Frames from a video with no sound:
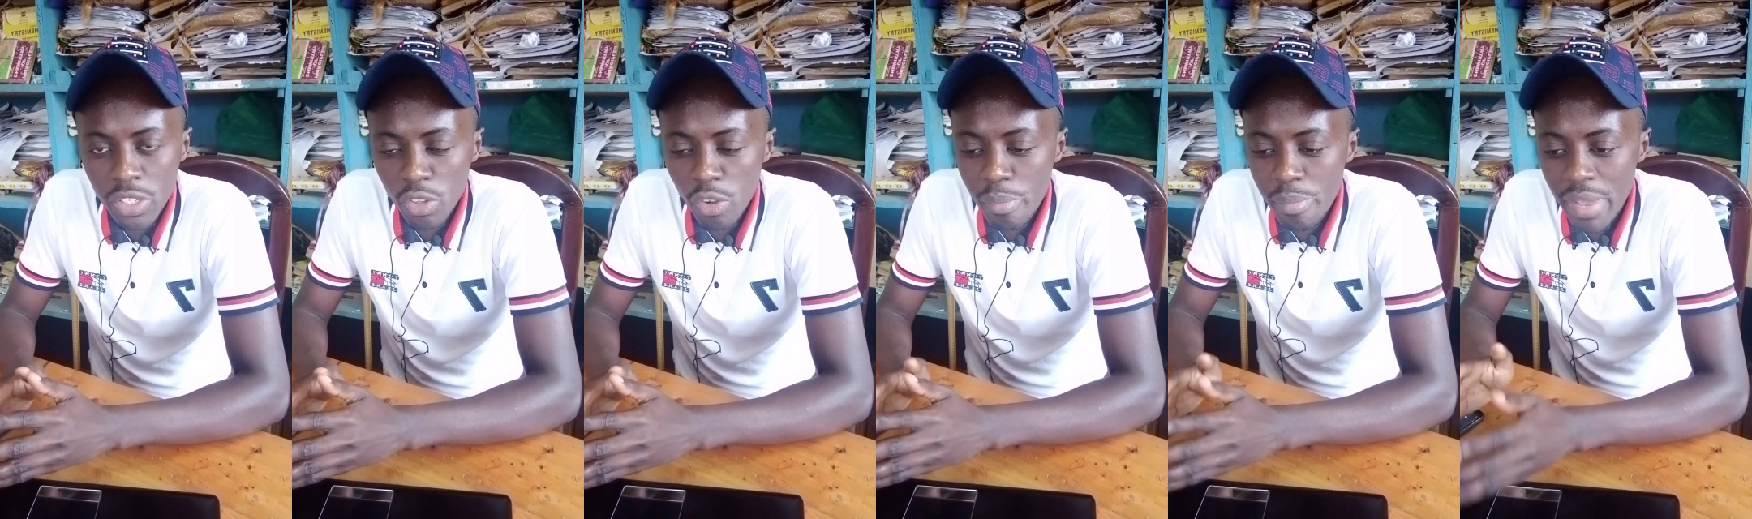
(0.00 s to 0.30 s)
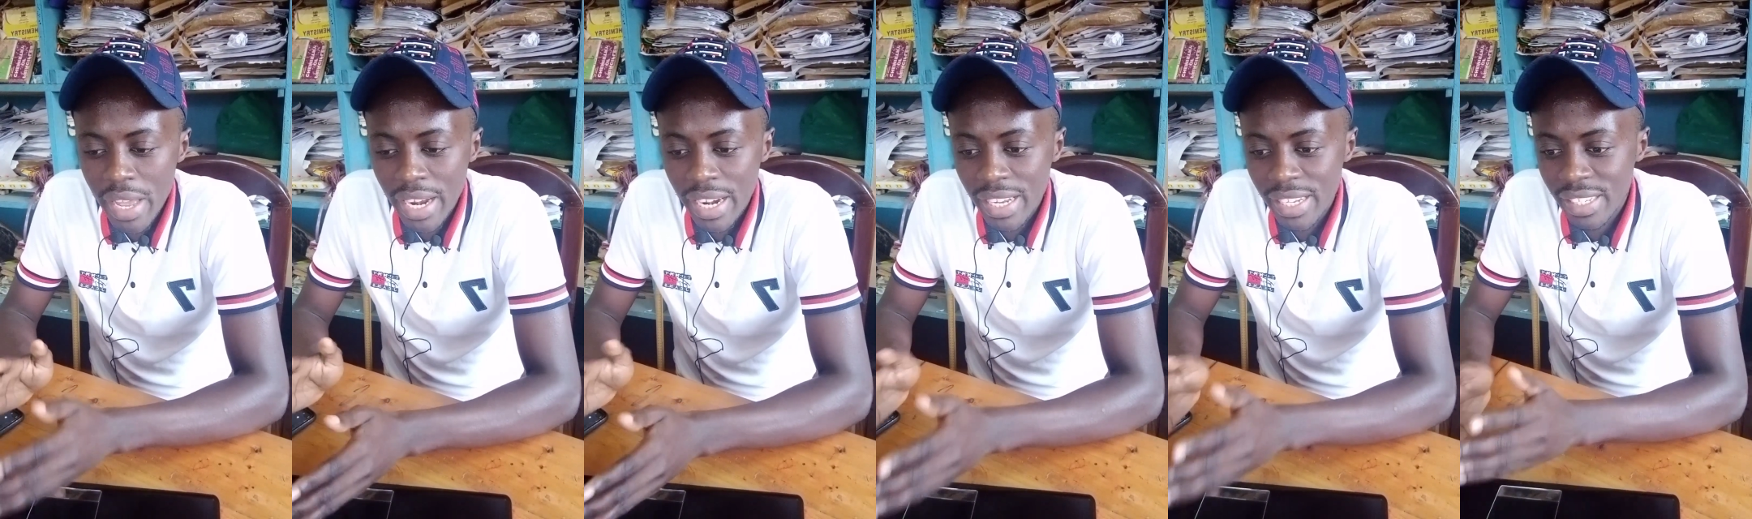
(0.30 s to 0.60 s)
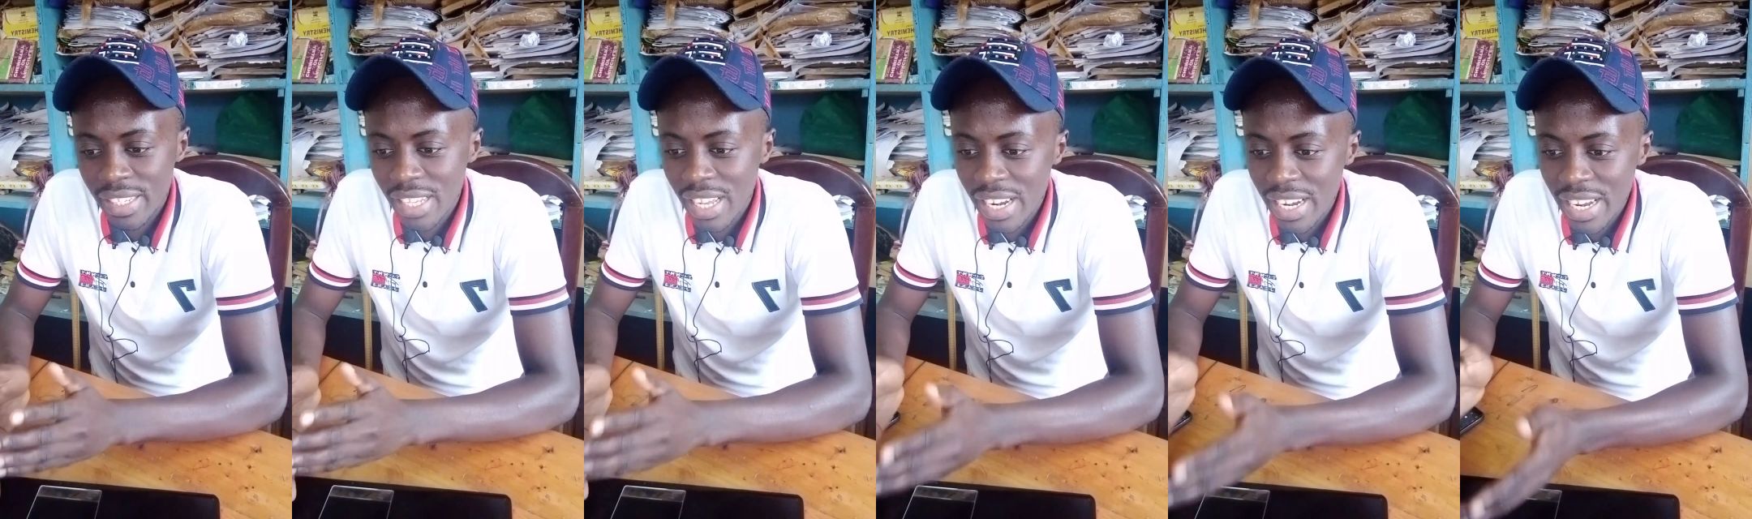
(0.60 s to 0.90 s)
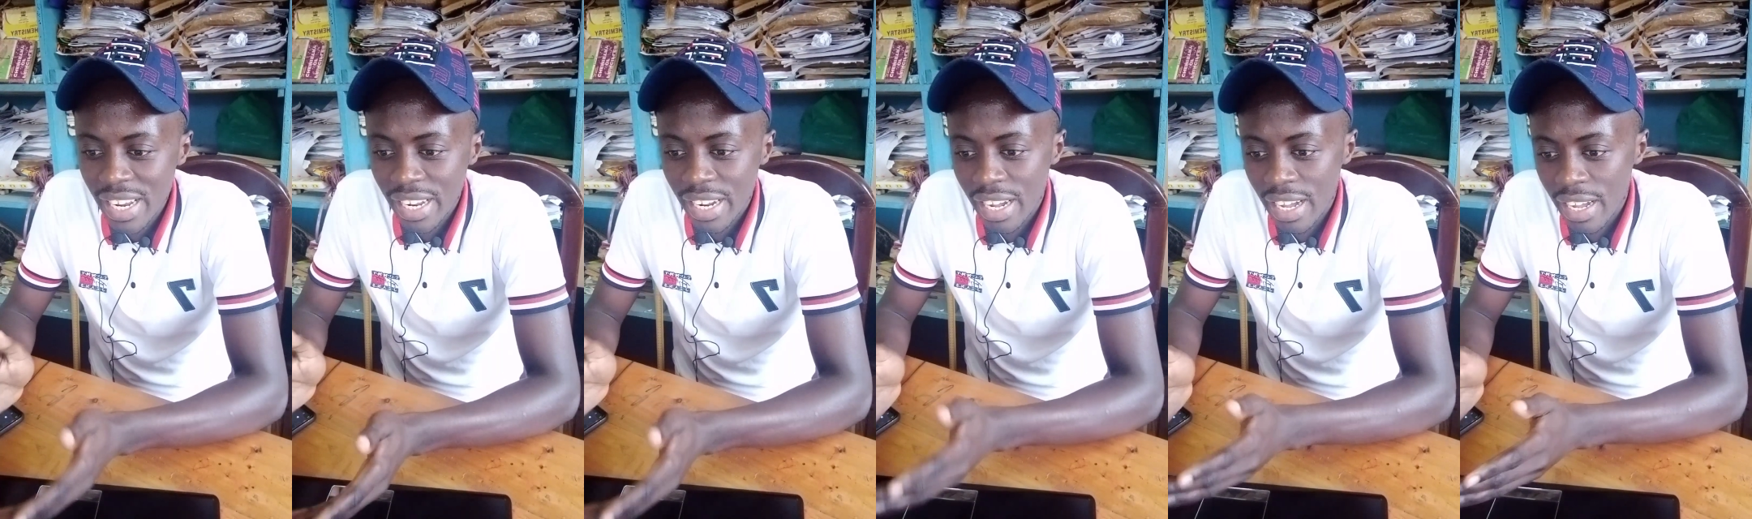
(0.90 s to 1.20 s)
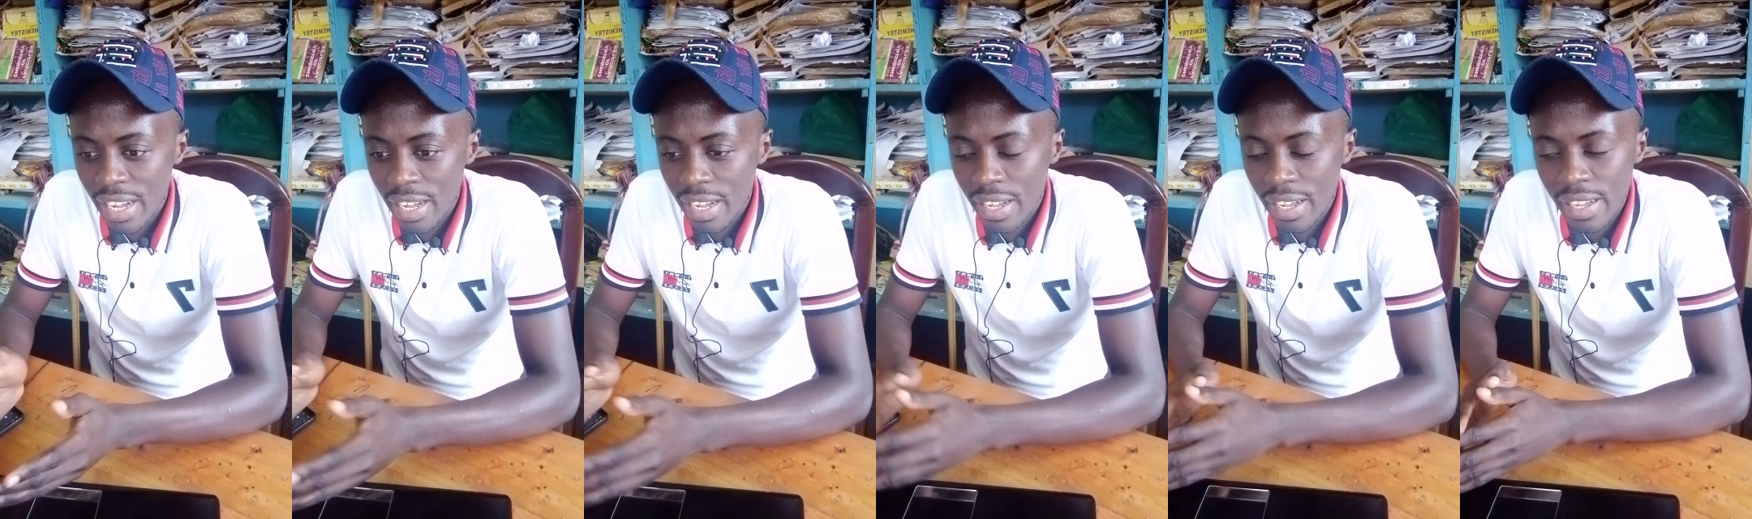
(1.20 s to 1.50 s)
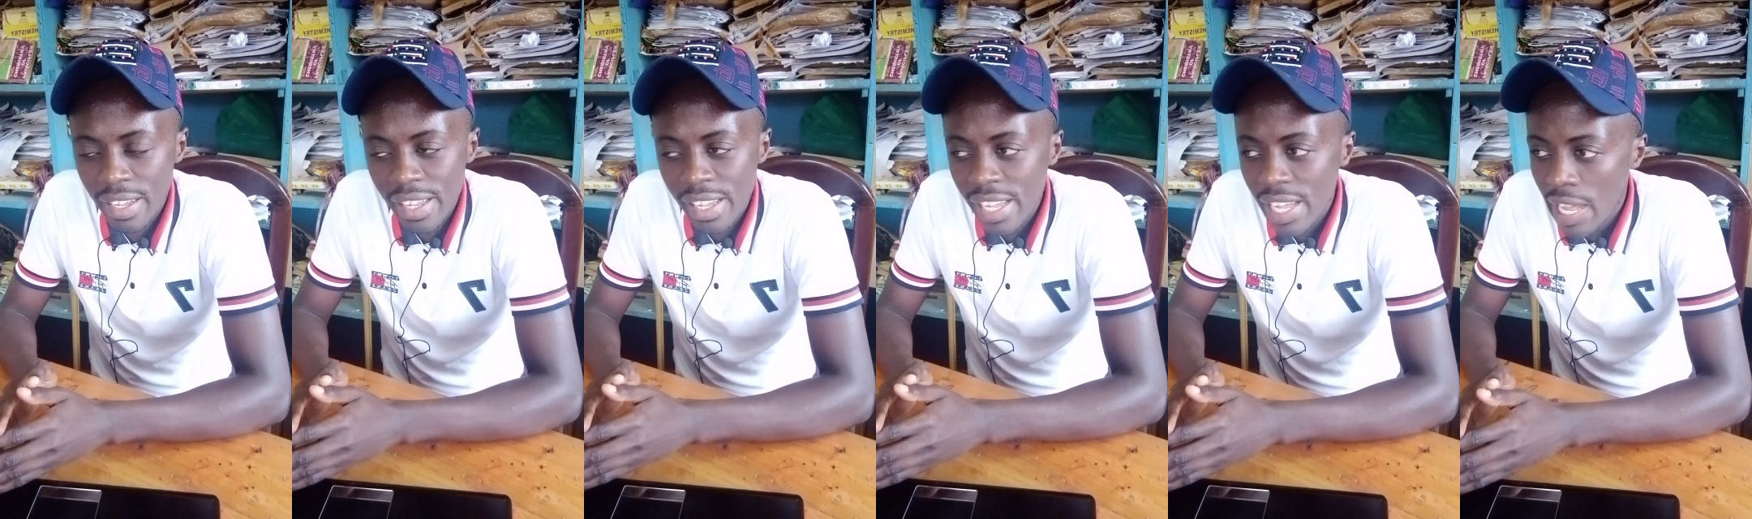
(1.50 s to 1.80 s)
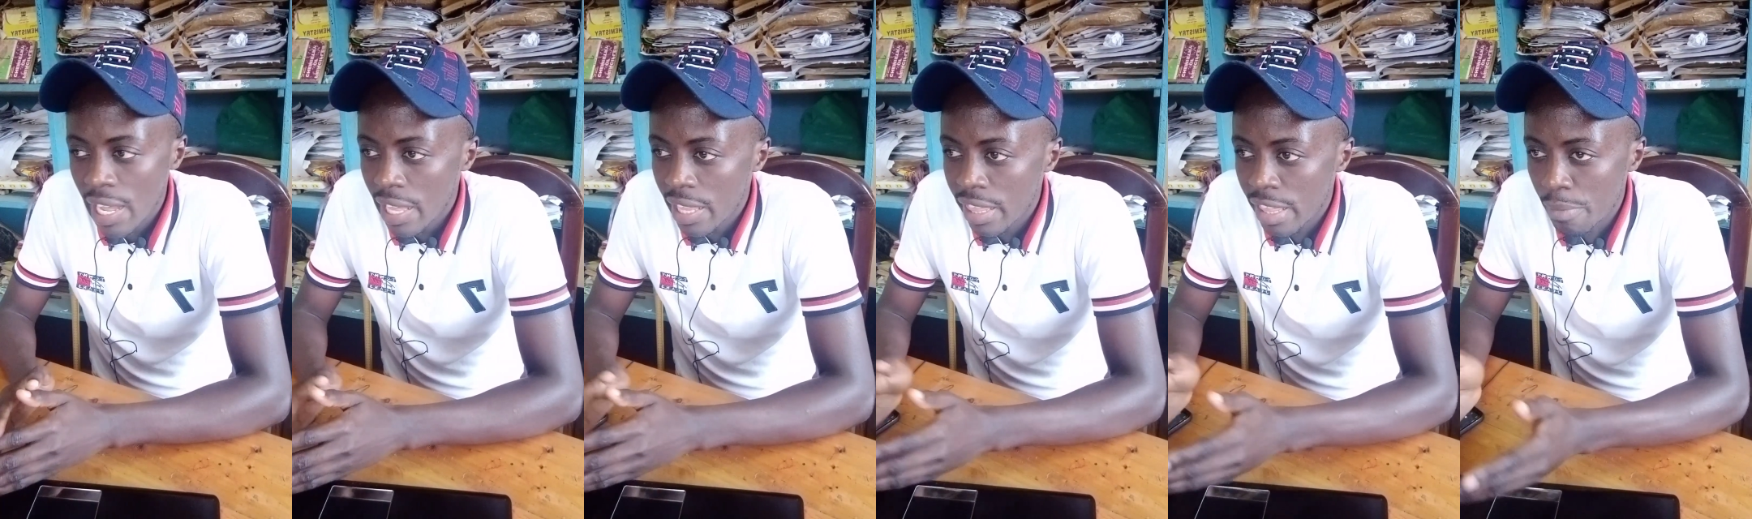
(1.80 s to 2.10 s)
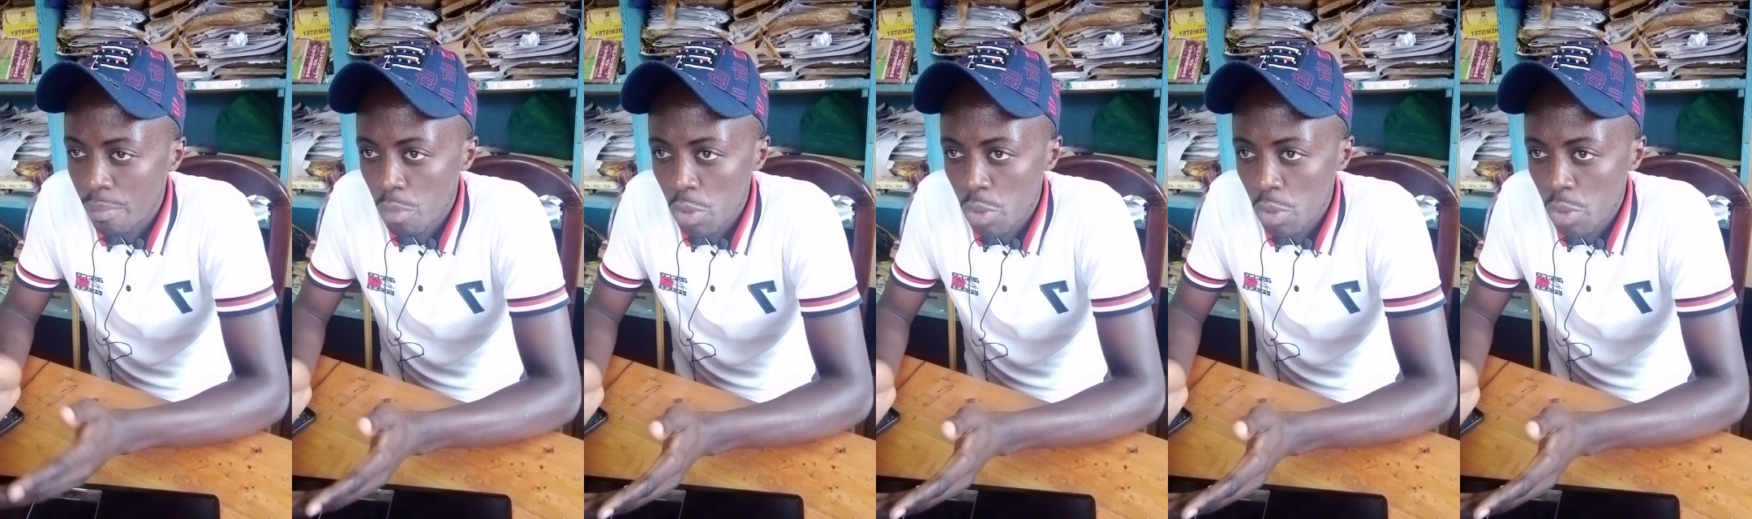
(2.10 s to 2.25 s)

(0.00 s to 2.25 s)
So be understanding the